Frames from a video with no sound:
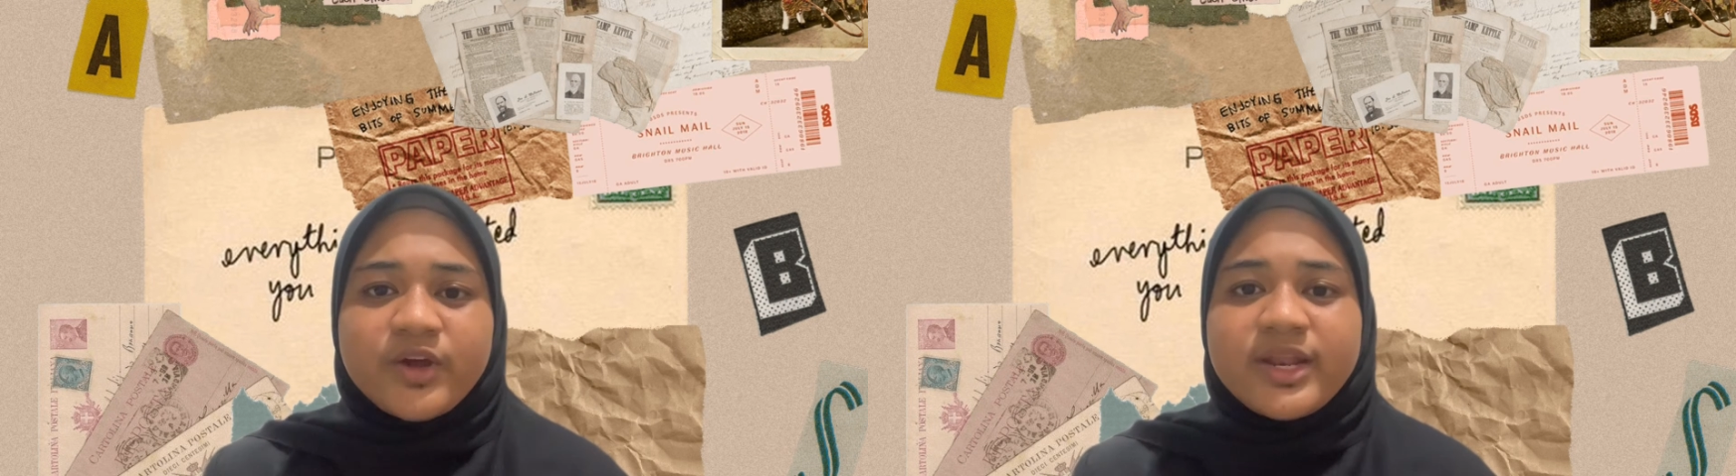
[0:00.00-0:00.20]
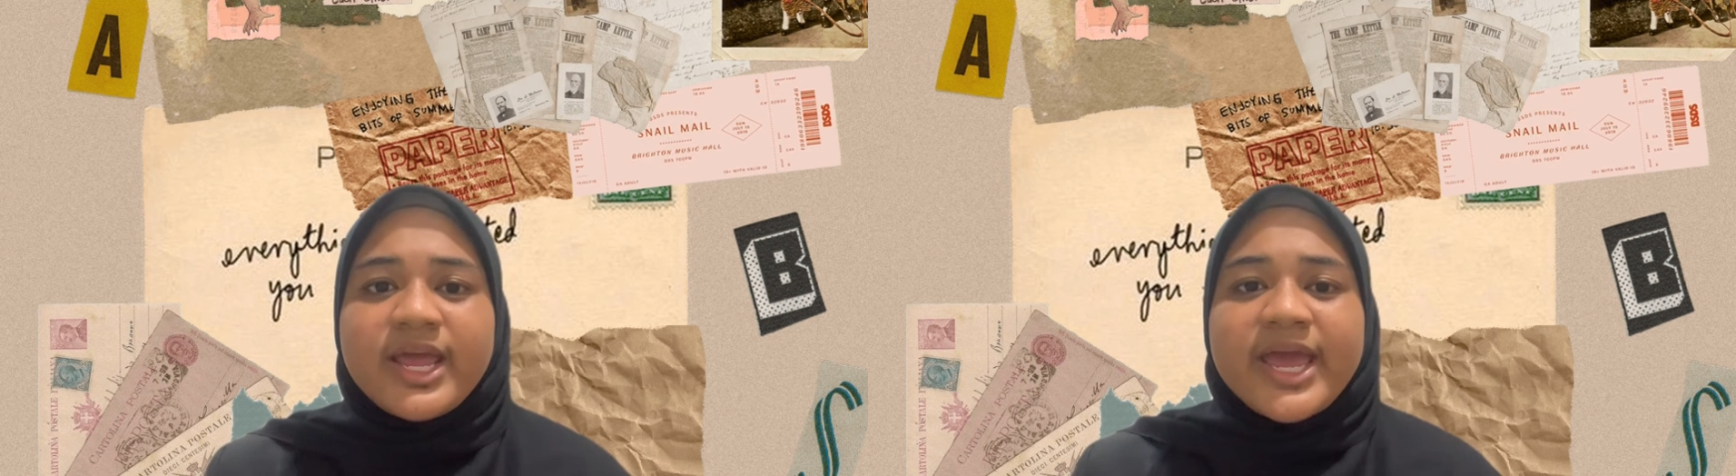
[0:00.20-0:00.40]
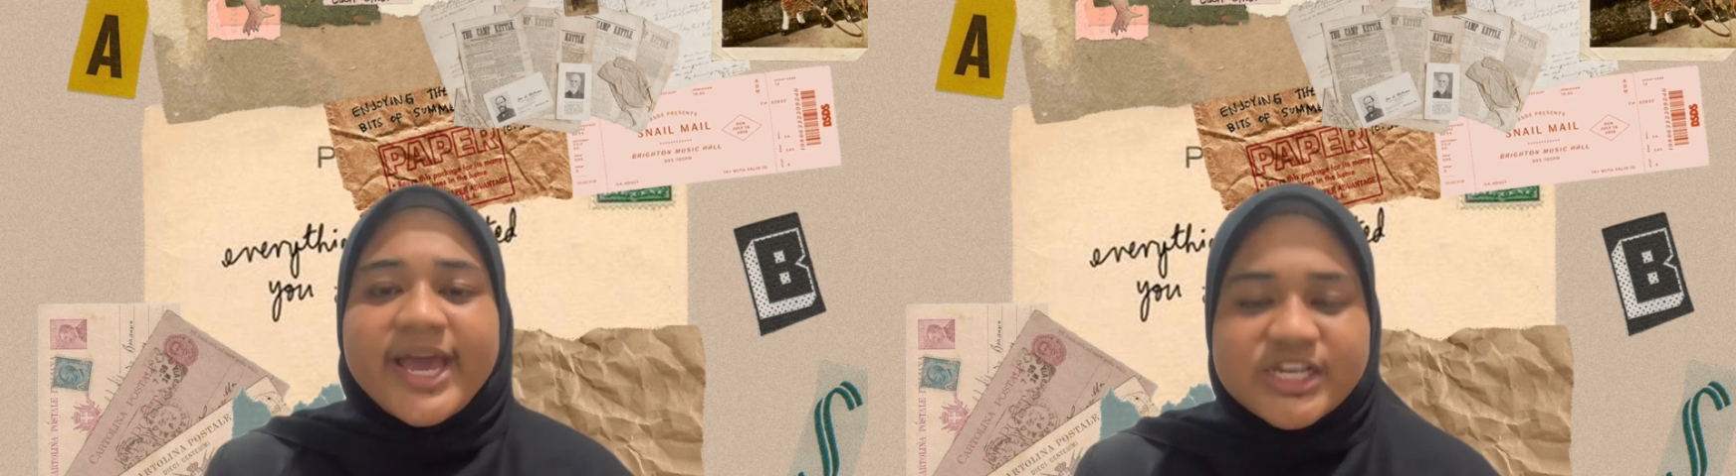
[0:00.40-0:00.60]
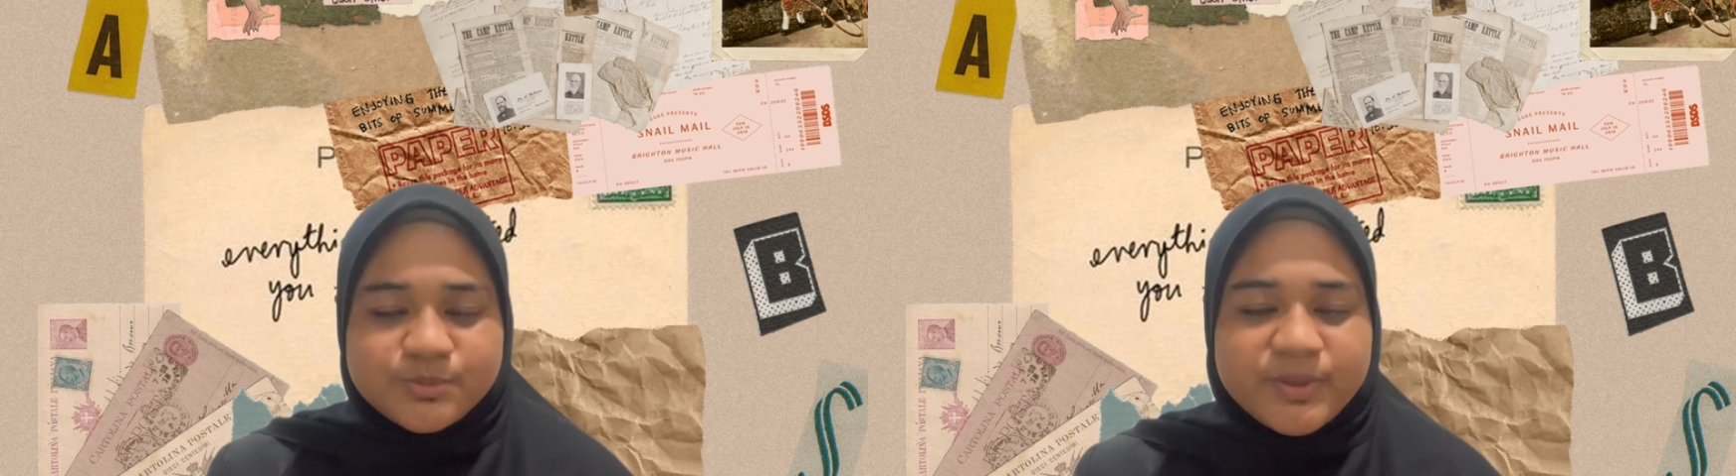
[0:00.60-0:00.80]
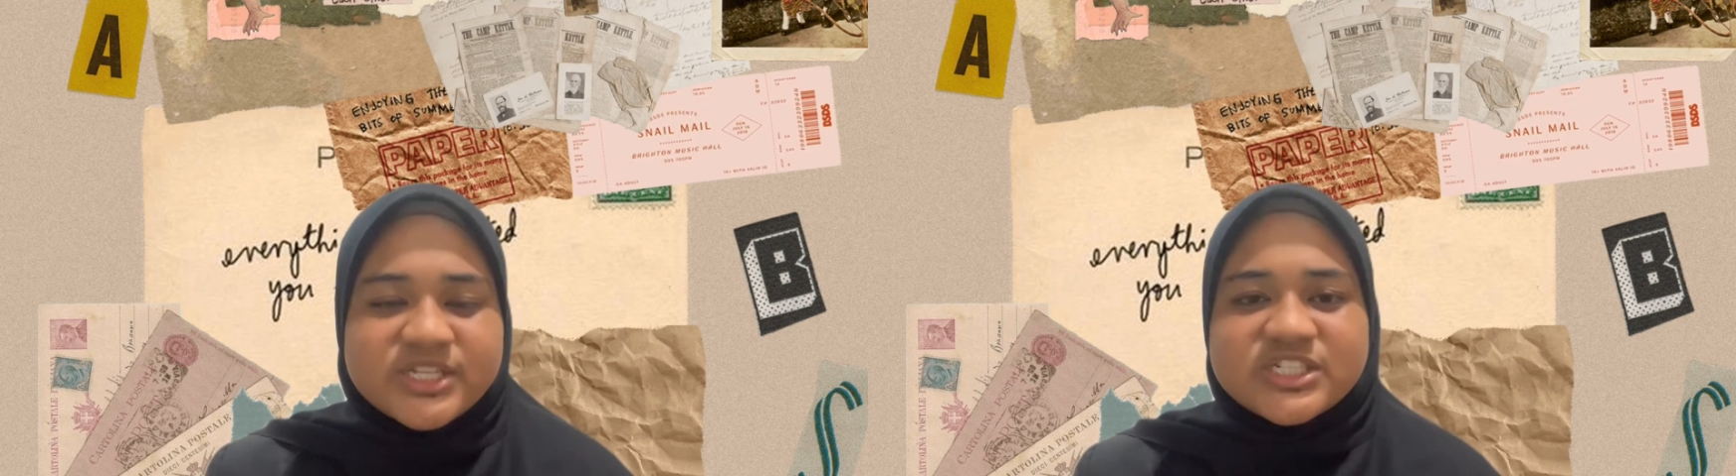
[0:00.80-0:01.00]
Fourth,
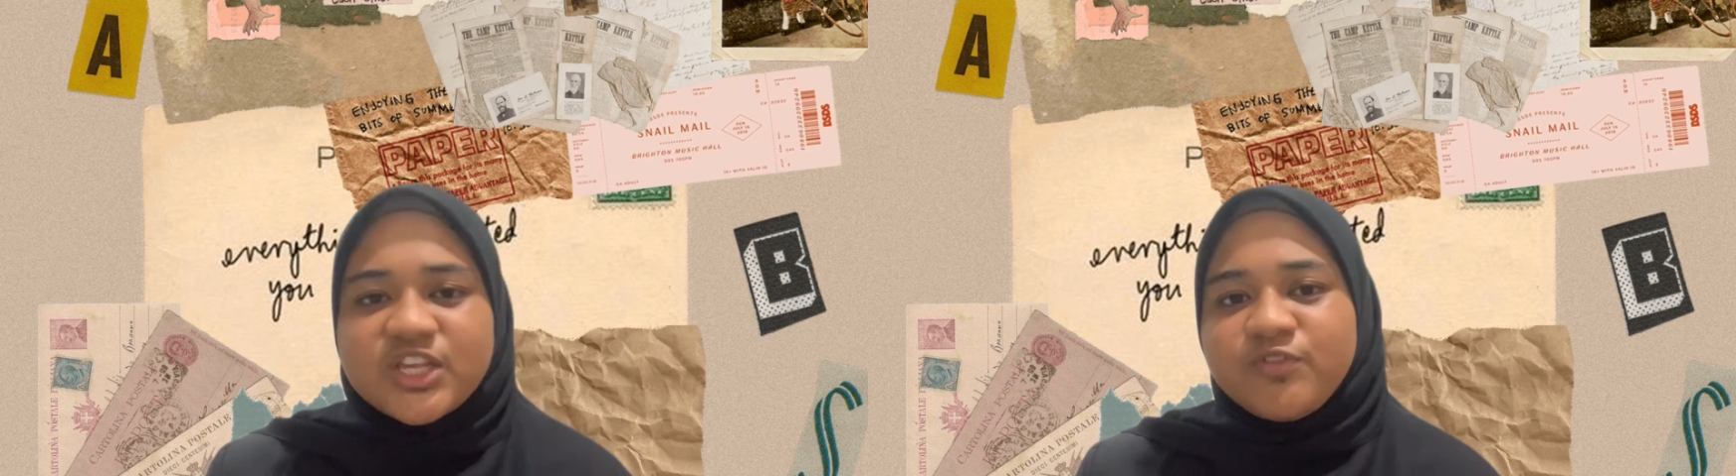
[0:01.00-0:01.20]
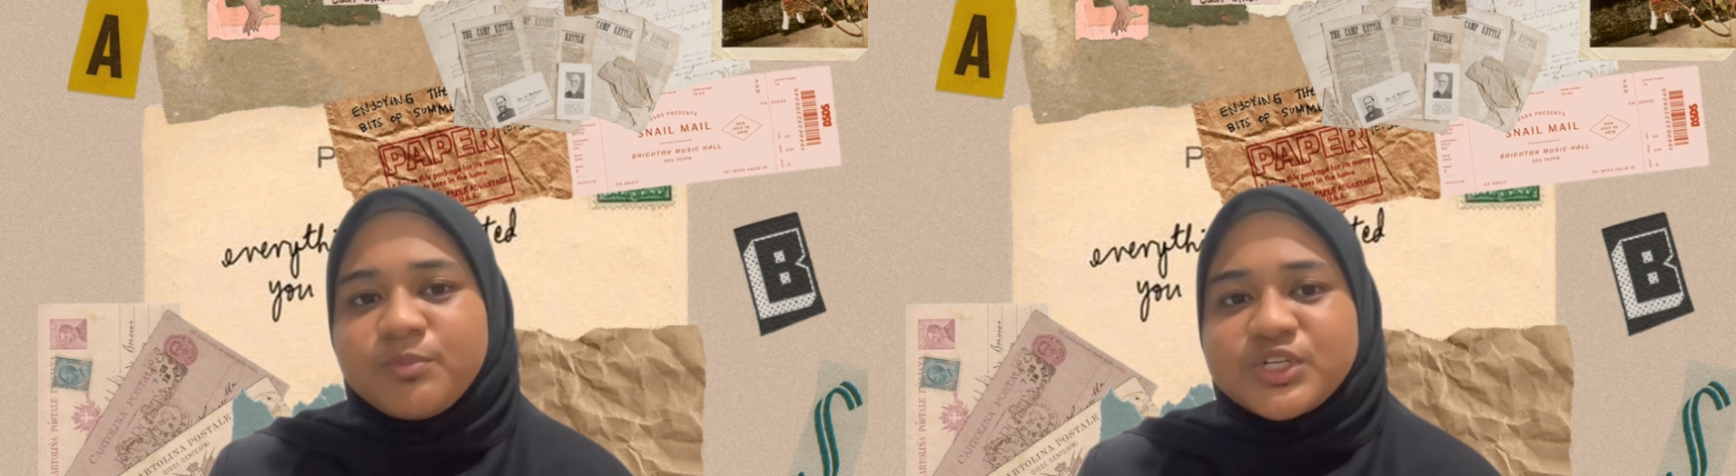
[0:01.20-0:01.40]
expensive